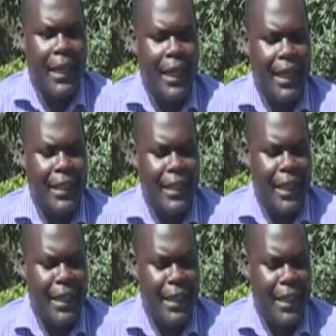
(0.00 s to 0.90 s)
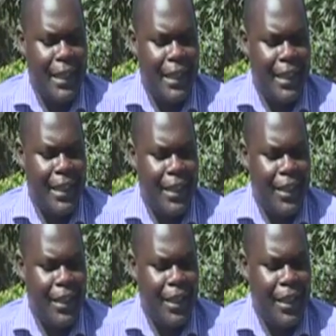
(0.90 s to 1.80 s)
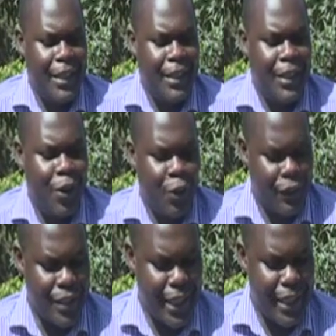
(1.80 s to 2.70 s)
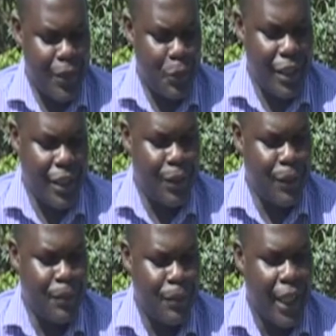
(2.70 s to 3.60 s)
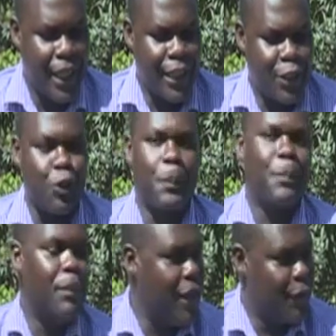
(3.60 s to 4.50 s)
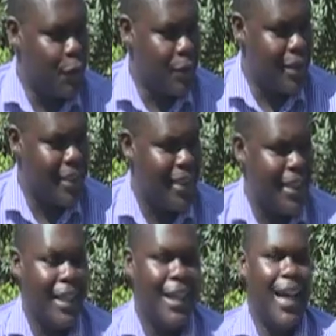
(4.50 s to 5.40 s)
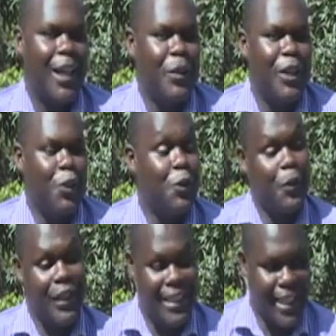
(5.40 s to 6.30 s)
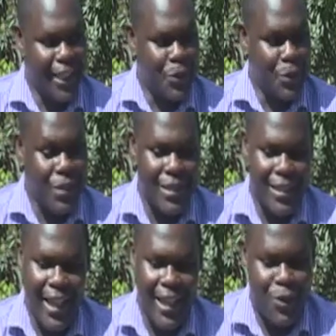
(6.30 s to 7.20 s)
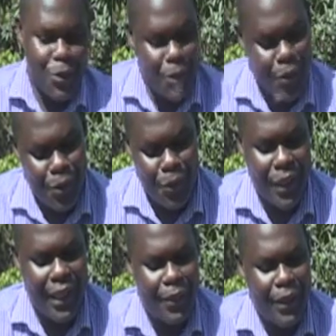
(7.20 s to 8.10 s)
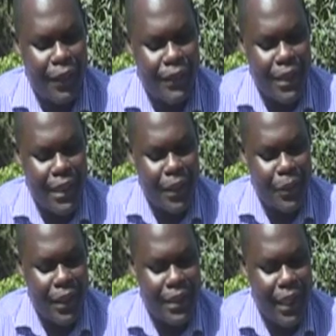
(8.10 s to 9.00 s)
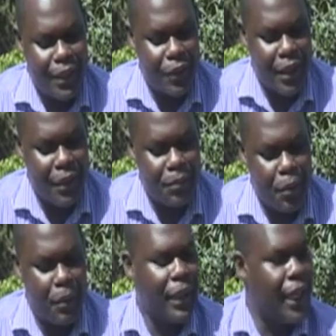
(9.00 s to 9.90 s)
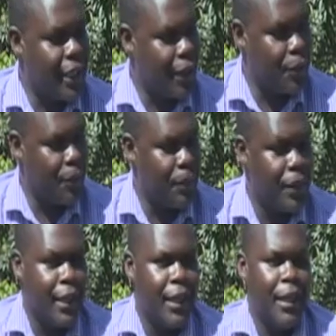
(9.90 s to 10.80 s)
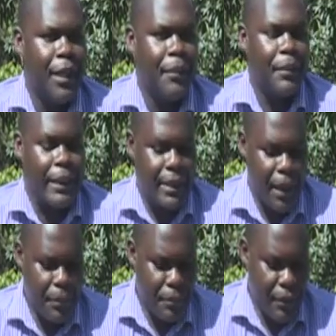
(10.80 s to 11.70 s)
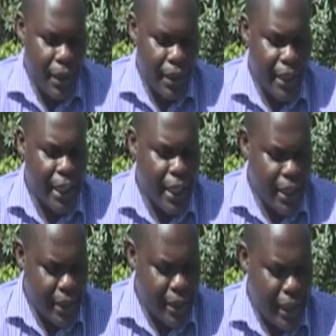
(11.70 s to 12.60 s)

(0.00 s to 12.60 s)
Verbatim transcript: And then all of a sudden it stopped bearing fruit. And we did not know what the challenge was. So we left it and we said, okay, probably another crop. But come the rains,